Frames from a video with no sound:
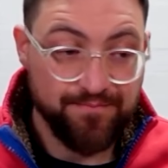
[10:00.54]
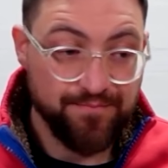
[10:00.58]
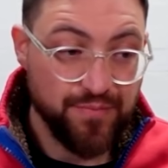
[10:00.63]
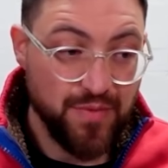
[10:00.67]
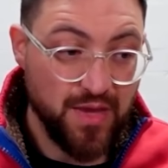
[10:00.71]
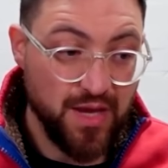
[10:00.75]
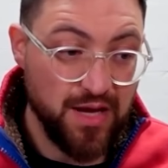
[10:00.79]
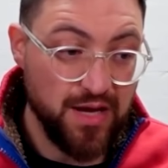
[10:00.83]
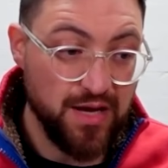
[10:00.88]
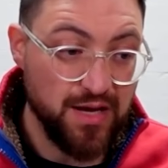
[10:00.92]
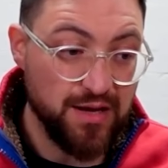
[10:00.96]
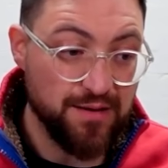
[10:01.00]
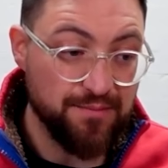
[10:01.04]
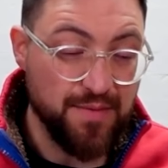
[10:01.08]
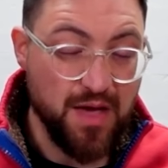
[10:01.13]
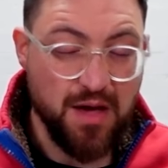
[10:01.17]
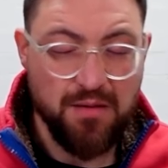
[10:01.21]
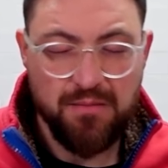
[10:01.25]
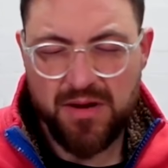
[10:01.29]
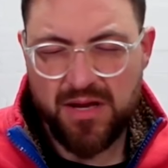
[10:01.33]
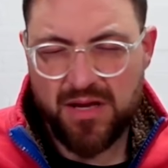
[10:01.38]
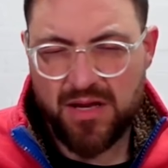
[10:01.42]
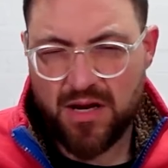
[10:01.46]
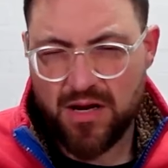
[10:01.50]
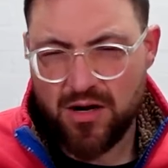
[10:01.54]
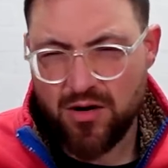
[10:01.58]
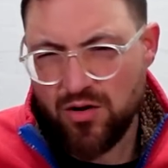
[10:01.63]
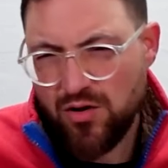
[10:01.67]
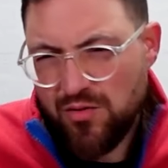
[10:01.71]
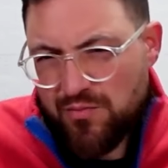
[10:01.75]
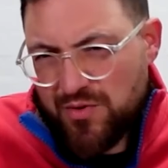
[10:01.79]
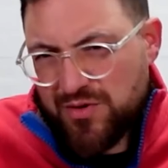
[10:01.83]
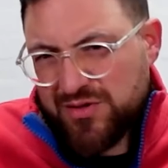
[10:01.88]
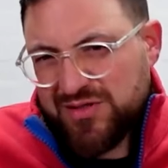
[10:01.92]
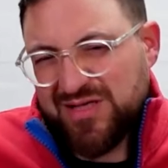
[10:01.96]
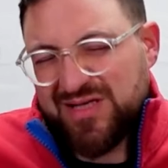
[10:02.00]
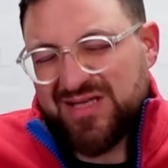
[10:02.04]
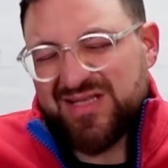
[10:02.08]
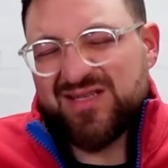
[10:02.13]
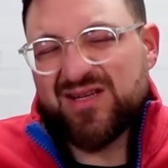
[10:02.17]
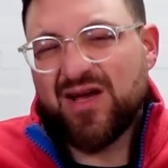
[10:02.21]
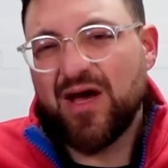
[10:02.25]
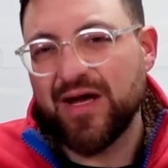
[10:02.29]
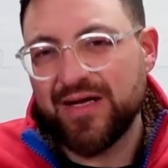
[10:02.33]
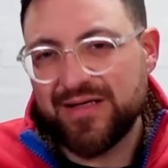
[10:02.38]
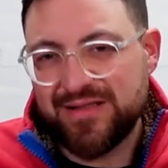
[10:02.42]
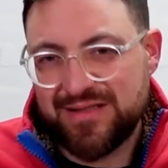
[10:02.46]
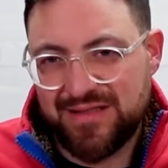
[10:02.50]
I mean, they're not the most
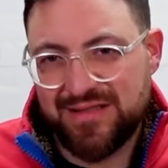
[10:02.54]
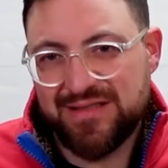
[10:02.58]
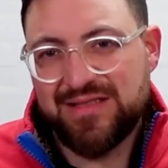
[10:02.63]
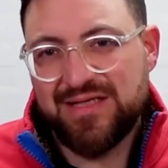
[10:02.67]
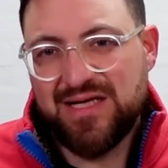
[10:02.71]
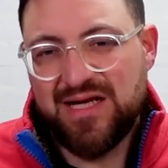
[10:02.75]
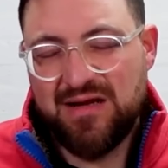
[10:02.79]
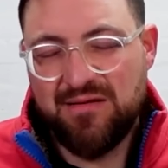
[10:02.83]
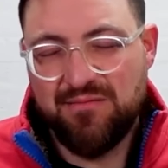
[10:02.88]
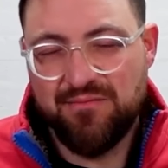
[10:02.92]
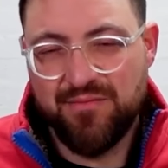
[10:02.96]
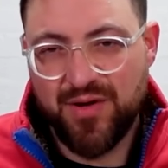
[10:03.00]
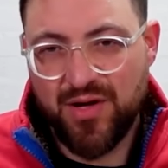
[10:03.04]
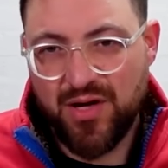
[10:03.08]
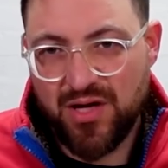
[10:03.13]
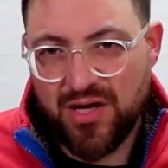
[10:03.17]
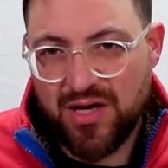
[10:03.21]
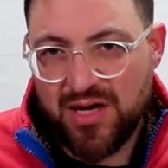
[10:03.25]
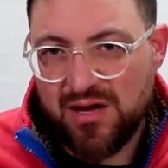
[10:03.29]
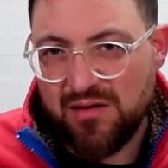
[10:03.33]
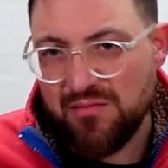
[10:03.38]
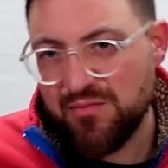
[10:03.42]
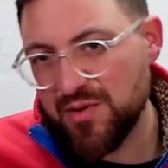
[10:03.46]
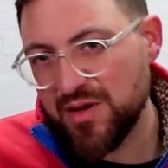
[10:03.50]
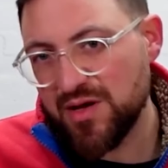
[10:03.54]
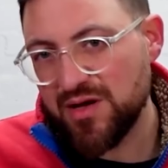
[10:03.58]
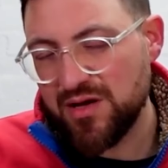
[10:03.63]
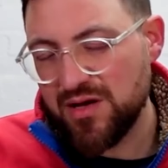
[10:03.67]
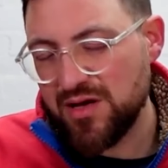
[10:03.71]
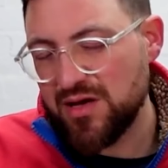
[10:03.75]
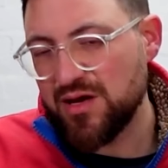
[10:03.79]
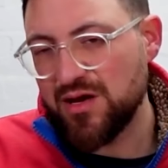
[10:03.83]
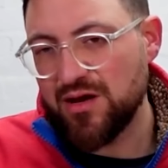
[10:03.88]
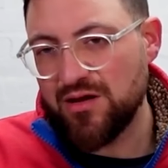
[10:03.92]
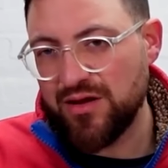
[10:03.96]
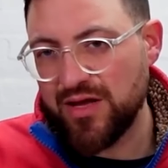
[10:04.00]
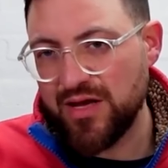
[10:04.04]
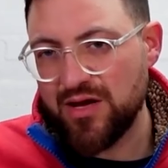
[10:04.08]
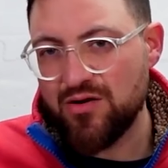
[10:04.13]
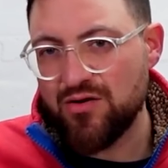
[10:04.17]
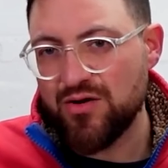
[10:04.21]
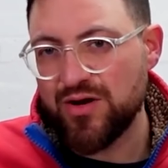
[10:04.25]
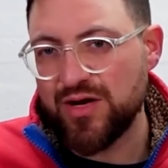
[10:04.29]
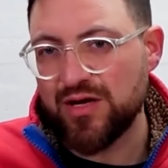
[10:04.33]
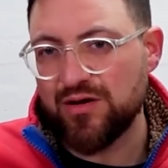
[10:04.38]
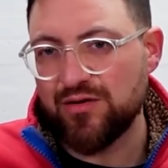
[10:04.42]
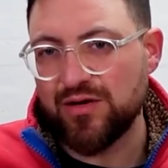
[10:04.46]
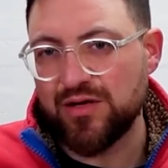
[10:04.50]
exciting team, Burnley, but, they
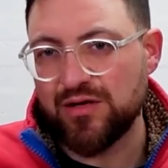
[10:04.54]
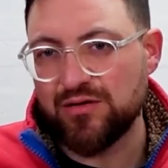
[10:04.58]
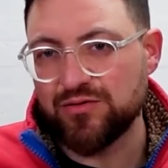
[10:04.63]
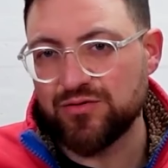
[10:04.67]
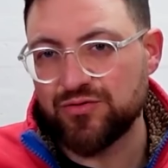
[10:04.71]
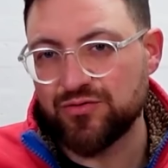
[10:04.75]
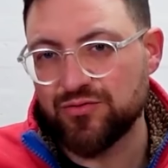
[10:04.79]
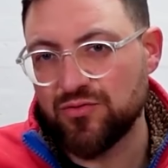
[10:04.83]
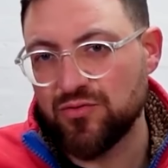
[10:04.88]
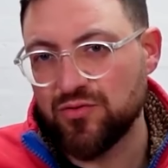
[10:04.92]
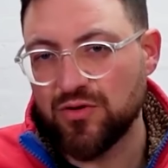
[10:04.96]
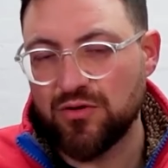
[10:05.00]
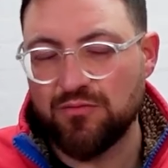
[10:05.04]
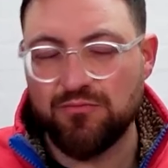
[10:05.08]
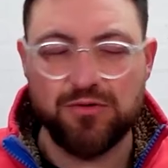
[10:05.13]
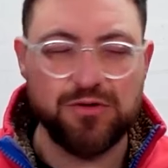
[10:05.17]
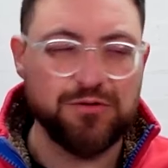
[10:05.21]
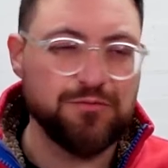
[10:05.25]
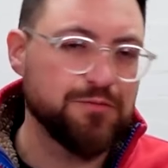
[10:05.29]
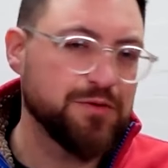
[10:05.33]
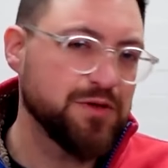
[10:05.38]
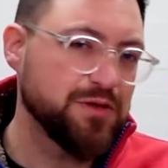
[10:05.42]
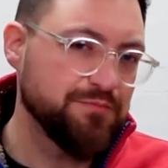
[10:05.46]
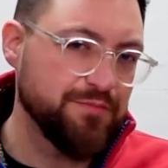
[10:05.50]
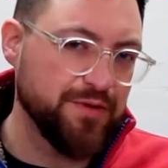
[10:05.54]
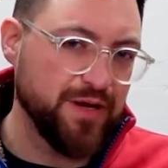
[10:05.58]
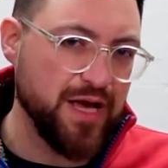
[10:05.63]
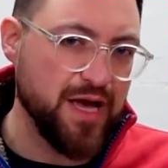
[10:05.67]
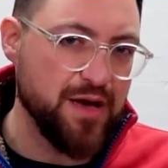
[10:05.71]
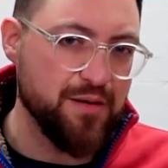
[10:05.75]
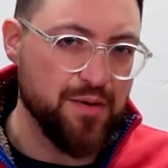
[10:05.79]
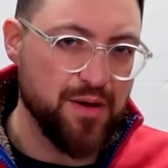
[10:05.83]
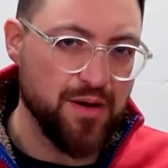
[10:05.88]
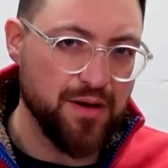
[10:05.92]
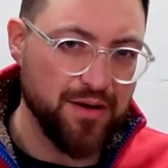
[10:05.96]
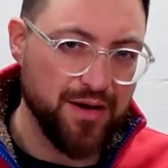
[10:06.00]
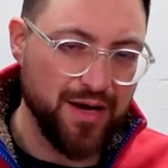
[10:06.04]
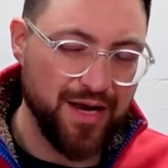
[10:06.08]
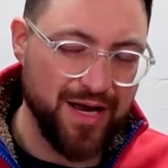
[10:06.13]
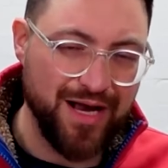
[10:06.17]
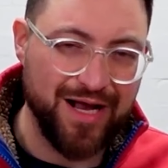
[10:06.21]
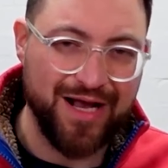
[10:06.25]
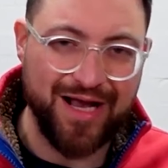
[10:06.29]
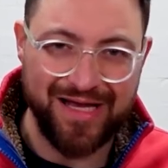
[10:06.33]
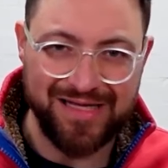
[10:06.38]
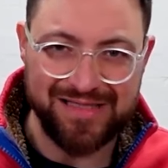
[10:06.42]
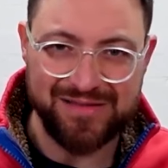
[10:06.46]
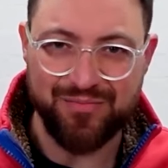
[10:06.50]
got a 0-0 draw. What did we get
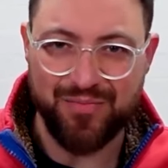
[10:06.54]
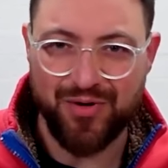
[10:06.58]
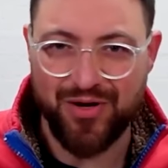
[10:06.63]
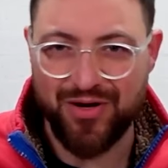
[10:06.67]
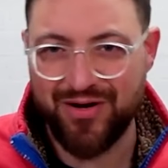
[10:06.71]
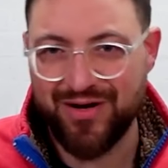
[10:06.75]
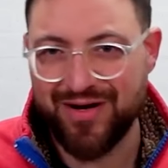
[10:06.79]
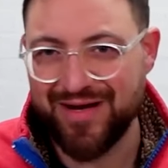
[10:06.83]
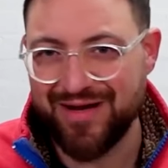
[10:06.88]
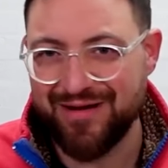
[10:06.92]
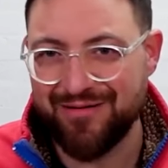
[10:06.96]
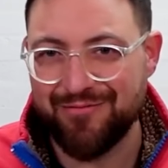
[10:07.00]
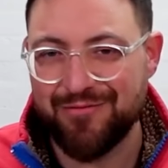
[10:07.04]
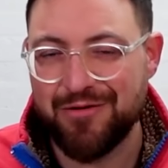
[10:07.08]
against Burnley?